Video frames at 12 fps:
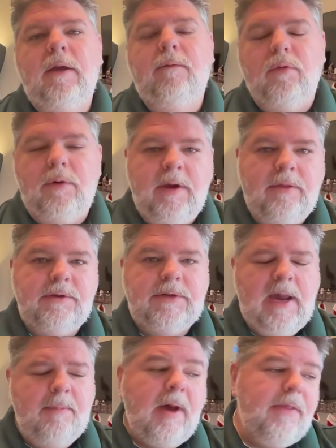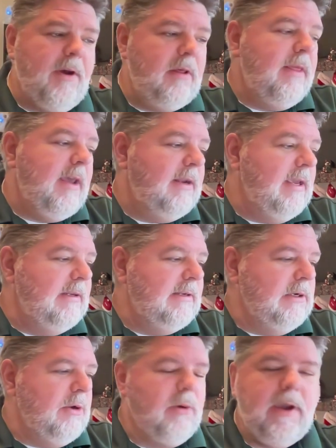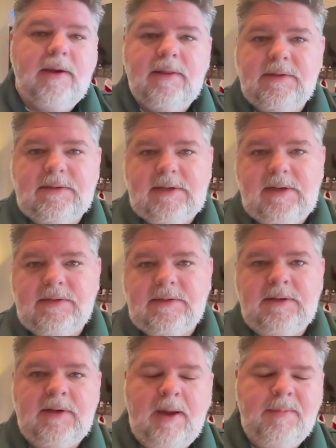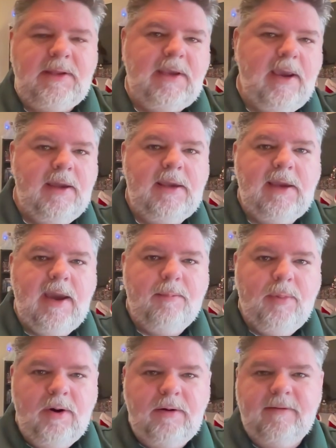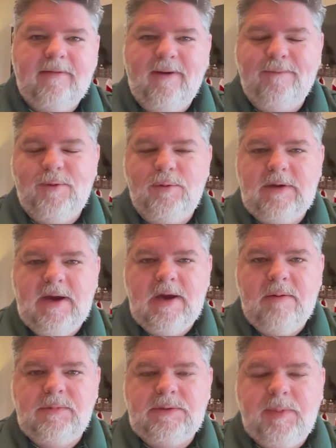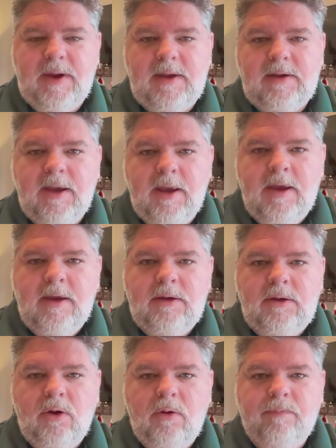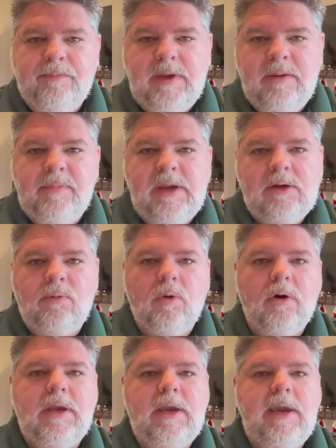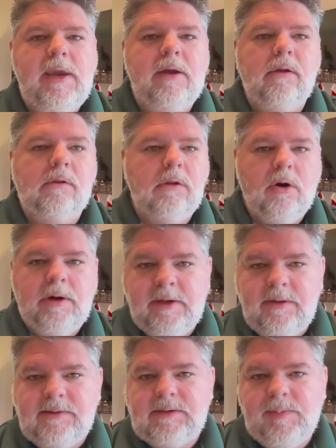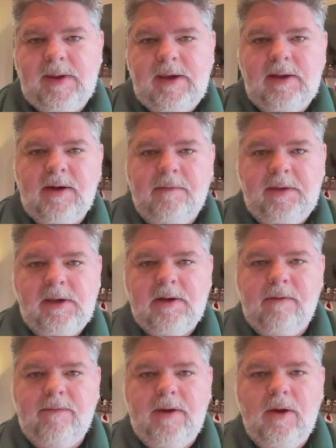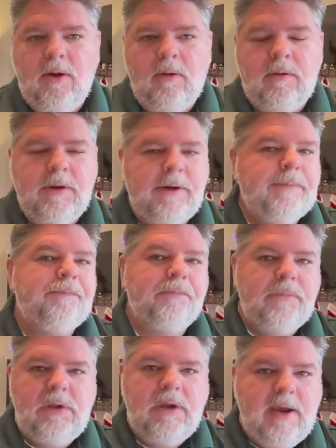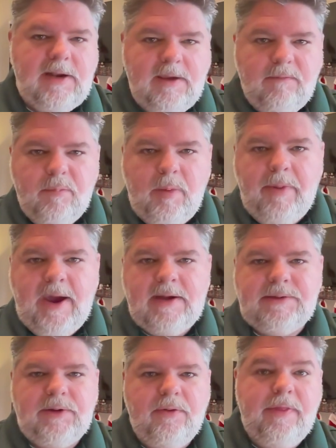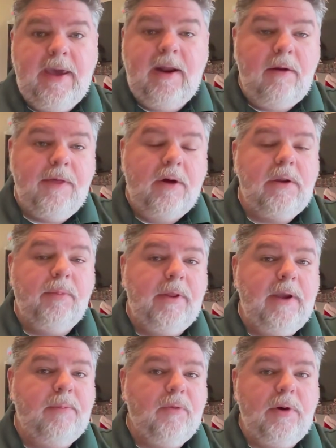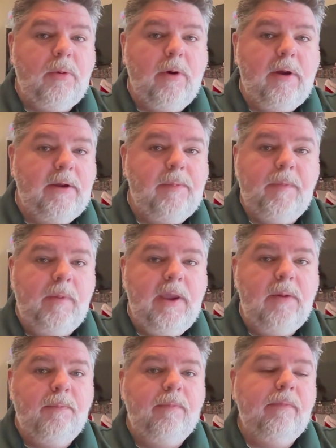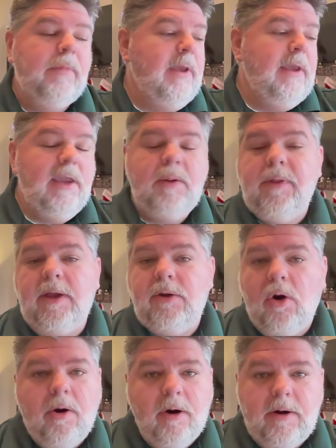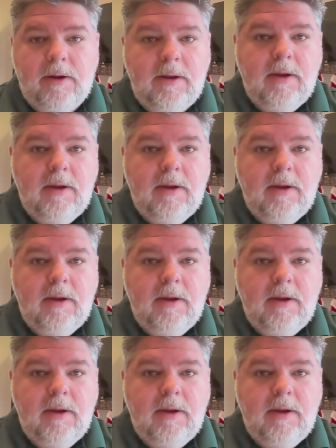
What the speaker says: for another time. I thought that he did okay this season. I mean, yeah, he got burnt a few times, but, you know, him being a rookie, learning the speed of the NFL, you kind of give him a pass on that. I thought he played pretty well. He played hard,